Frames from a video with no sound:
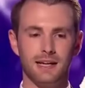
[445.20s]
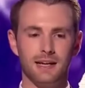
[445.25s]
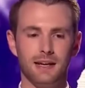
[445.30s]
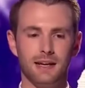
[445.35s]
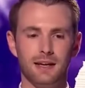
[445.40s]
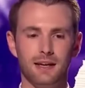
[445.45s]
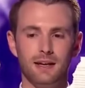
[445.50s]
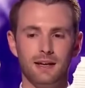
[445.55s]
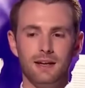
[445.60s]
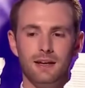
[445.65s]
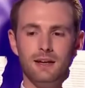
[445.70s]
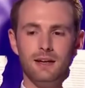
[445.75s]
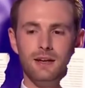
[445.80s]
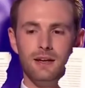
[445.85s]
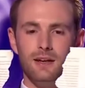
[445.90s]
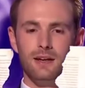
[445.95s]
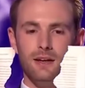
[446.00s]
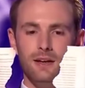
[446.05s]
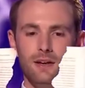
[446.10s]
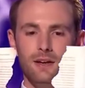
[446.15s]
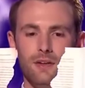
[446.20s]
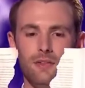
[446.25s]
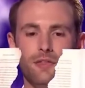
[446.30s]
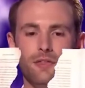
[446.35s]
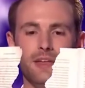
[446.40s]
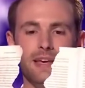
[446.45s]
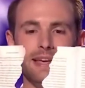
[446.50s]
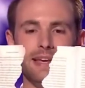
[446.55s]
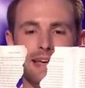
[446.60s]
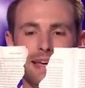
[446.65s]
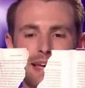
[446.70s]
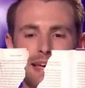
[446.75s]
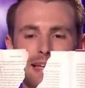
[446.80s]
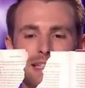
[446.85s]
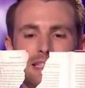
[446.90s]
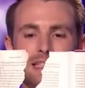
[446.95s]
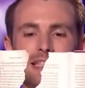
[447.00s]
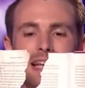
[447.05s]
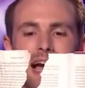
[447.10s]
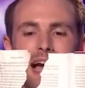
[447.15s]
number and perfectly
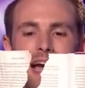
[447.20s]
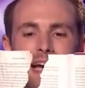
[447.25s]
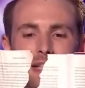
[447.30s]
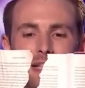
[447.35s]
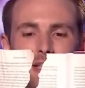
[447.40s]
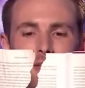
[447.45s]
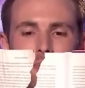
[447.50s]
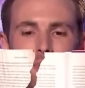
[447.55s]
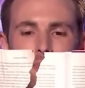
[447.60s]
matches the torn